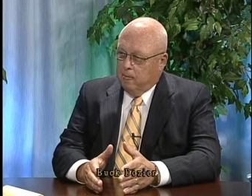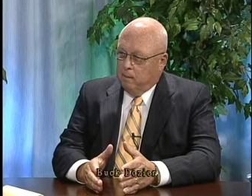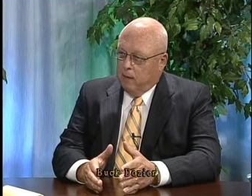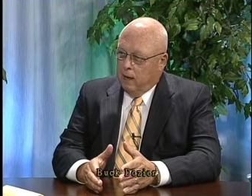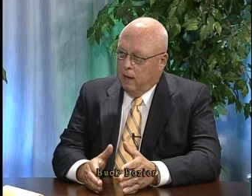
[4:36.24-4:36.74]

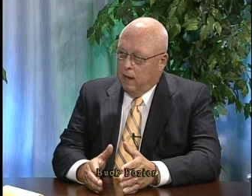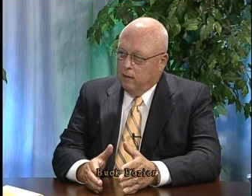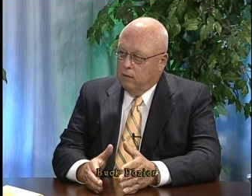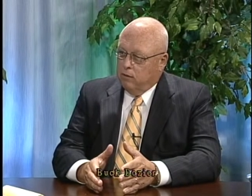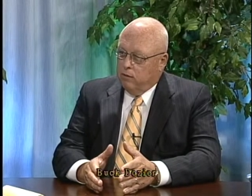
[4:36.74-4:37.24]
but I, I
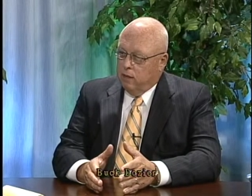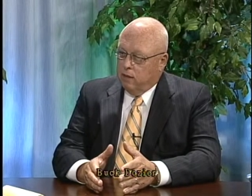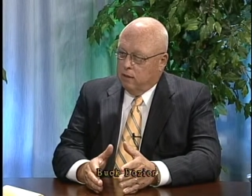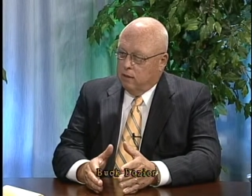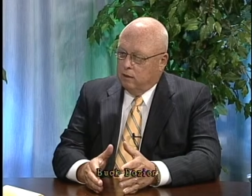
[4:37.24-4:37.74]
don't
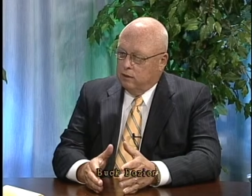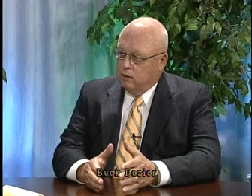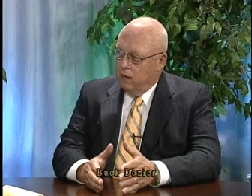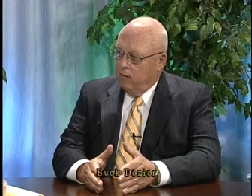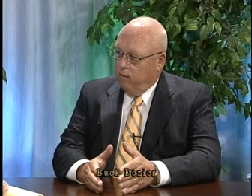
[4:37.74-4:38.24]
think the
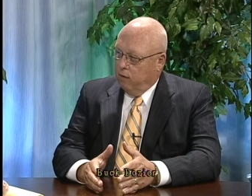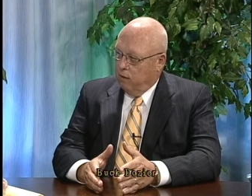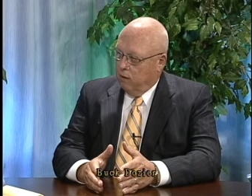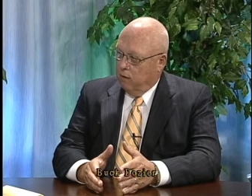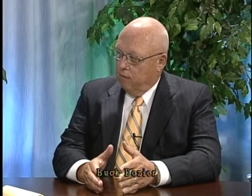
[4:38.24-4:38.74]

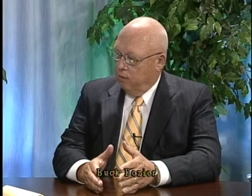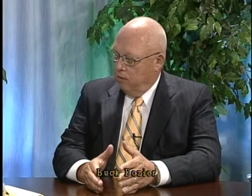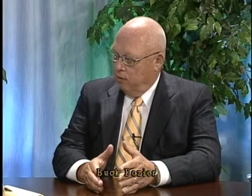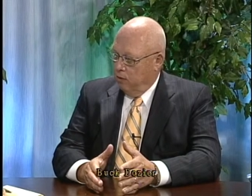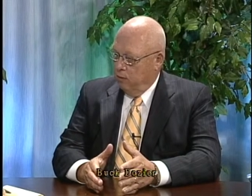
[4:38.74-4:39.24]
savior of
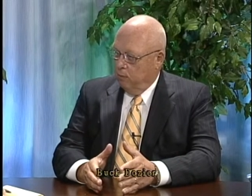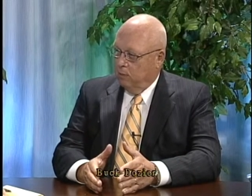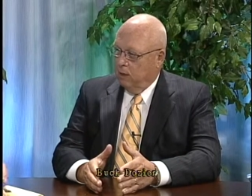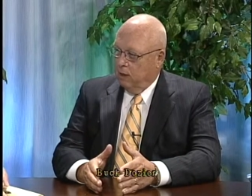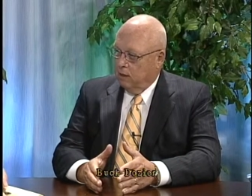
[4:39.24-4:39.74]

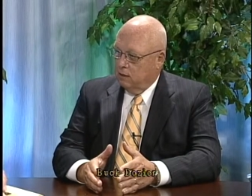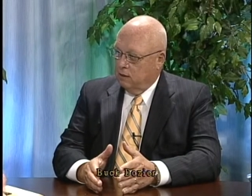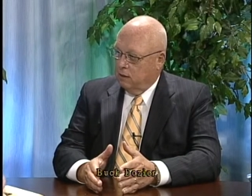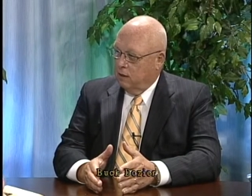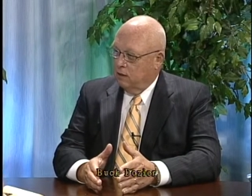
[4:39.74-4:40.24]
human beings
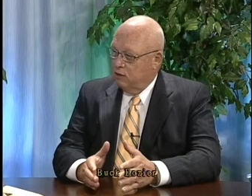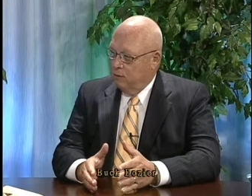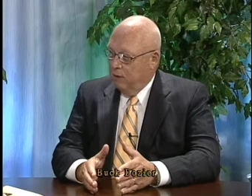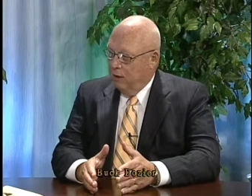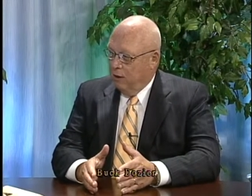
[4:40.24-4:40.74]
in, in
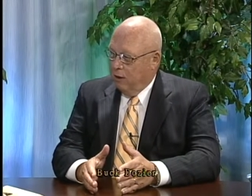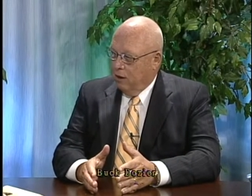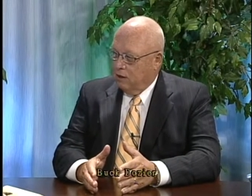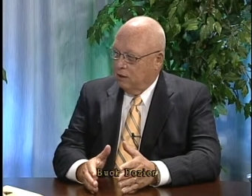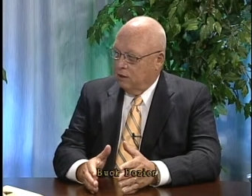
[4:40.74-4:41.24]
so many
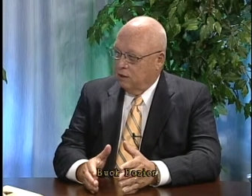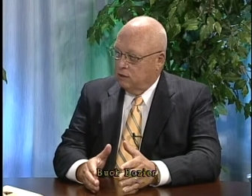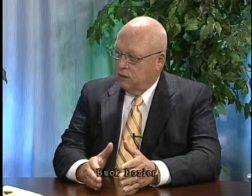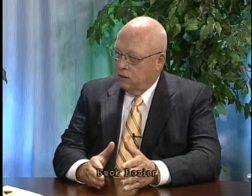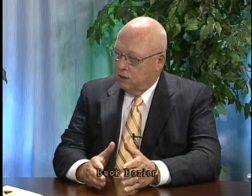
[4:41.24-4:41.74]
areas
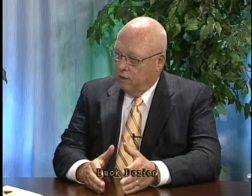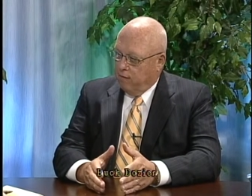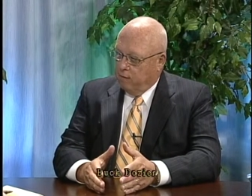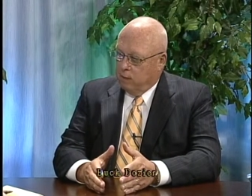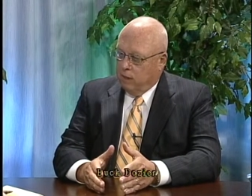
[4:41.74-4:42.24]
is, is
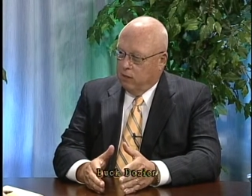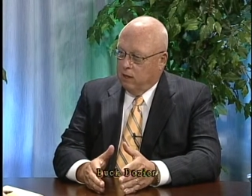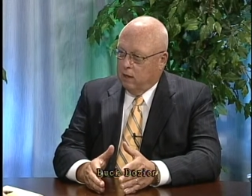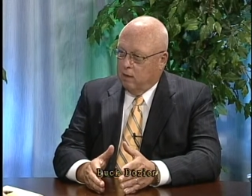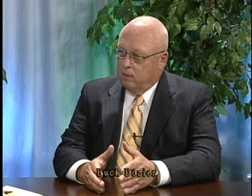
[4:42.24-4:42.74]
government. I
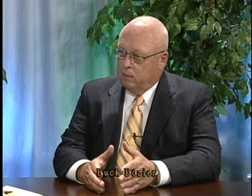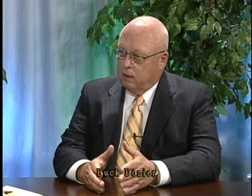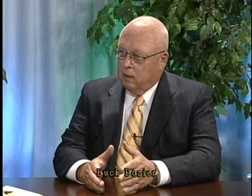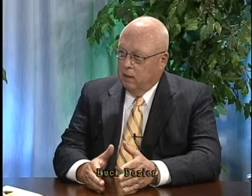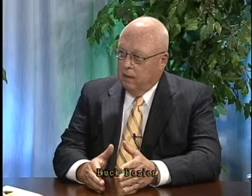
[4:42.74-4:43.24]
think
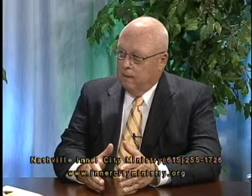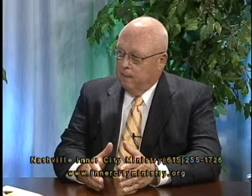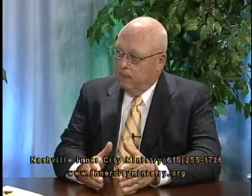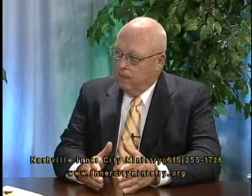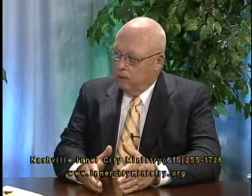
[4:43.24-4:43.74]
government
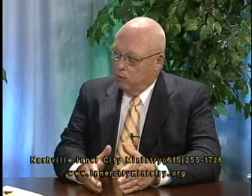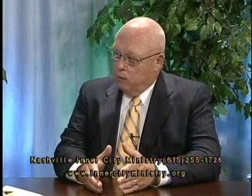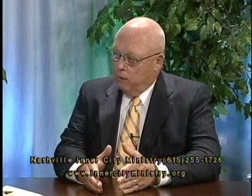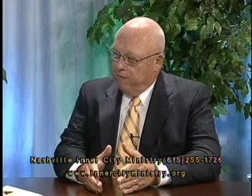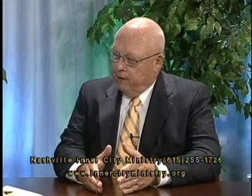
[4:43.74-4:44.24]
does
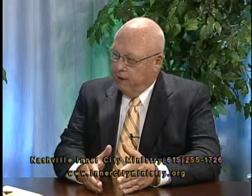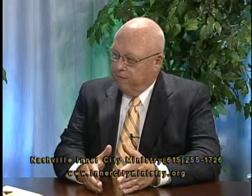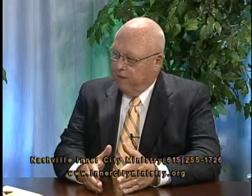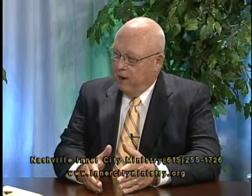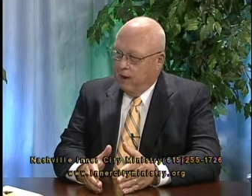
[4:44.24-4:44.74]
well fighting
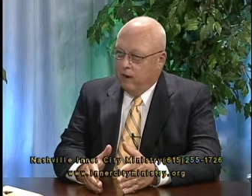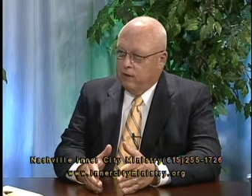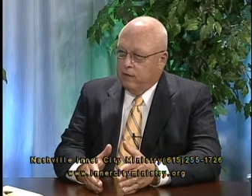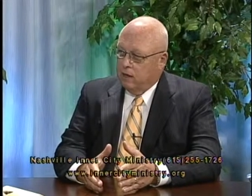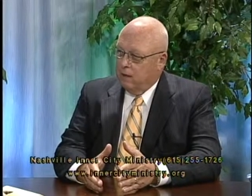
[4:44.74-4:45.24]
fire.
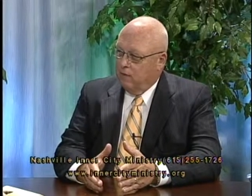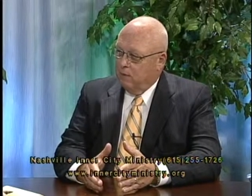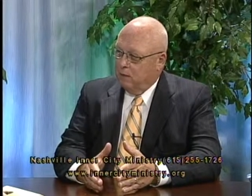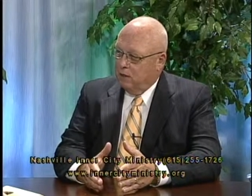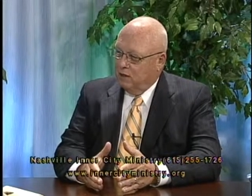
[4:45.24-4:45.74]
I think
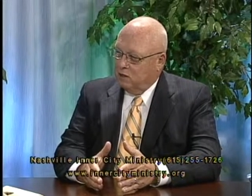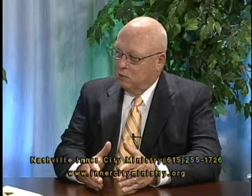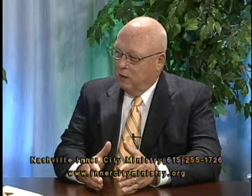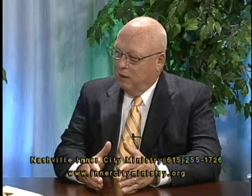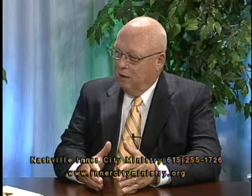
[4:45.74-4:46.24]
government does
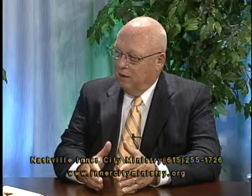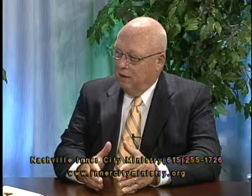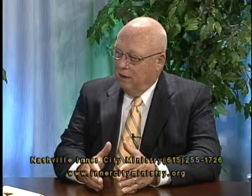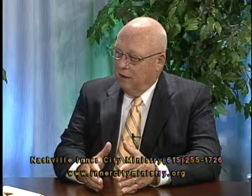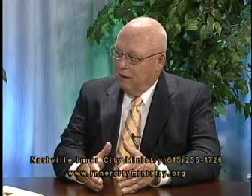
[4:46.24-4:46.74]
well
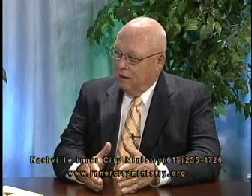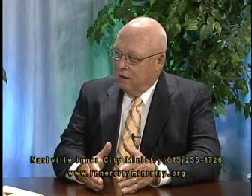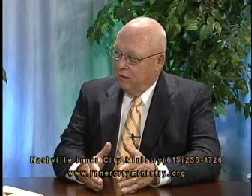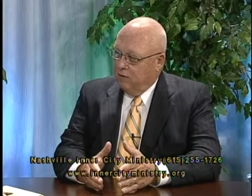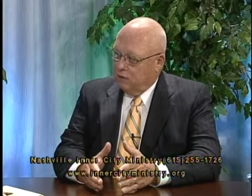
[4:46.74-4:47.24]

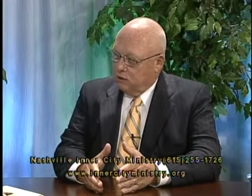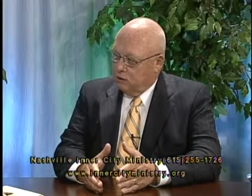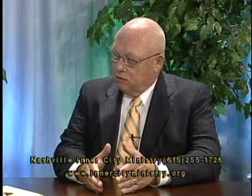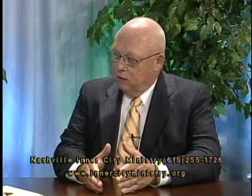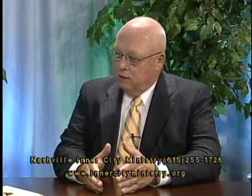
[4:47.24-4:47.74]
uh, fixing
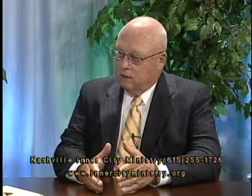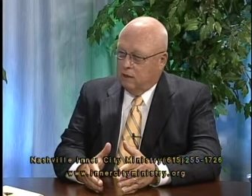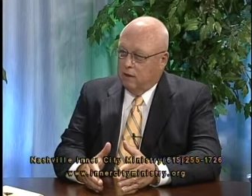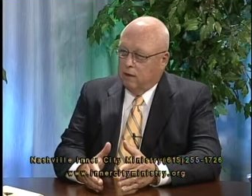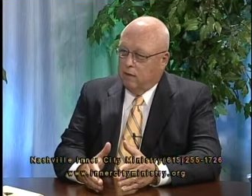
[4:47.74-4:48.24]
streets. I
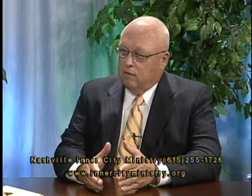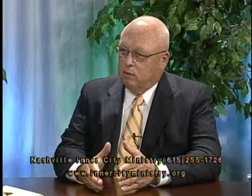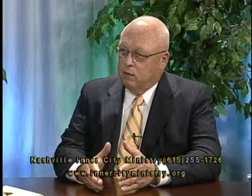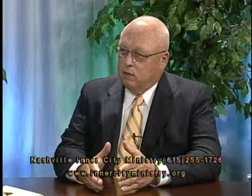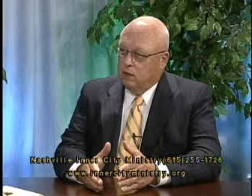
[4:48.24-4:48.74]
think
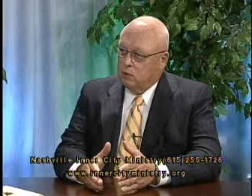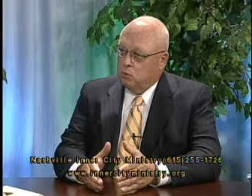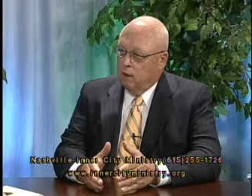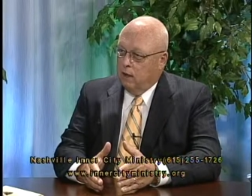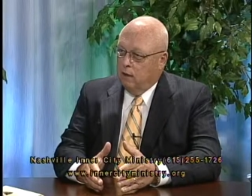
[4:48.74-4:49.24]
government does
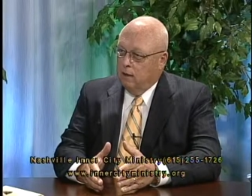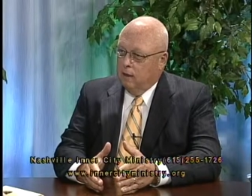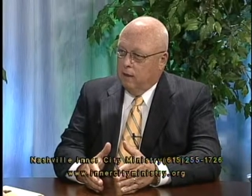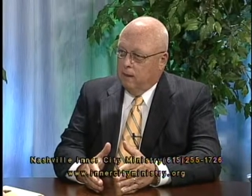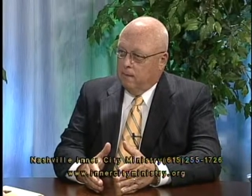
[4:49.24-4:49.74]
well
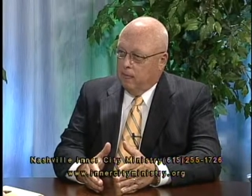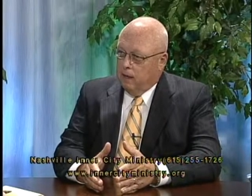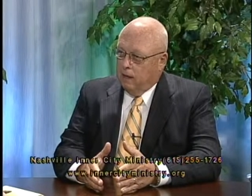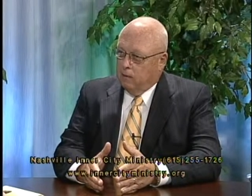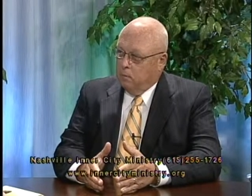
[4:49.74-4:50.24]

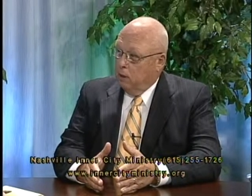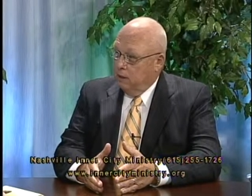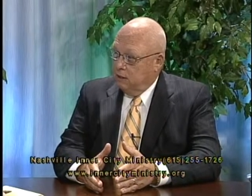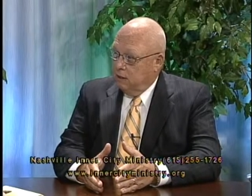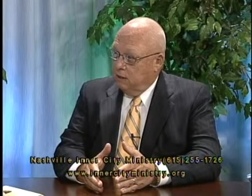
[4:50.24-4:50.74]
in
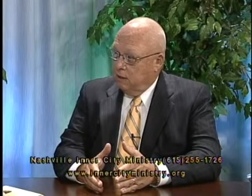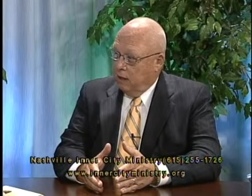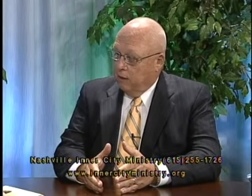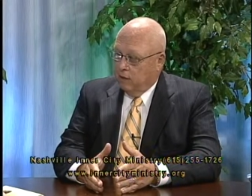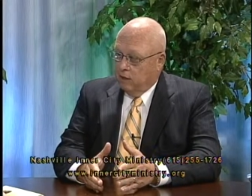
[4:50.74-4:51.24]
policing.
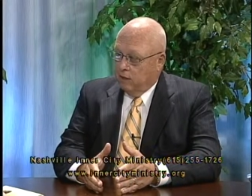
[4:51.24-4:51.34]
I think